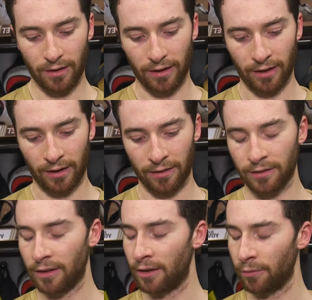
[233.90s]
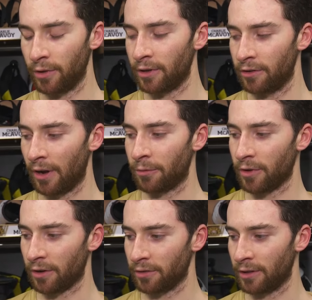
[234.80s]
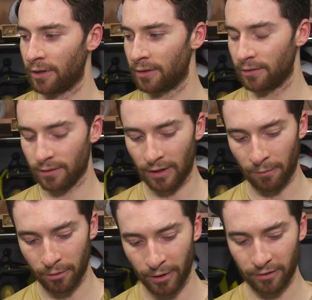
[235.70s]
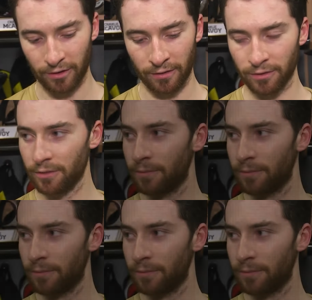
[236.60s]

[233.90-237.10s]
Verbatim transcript: and I think they did a really good job structurally to allow me to make saves.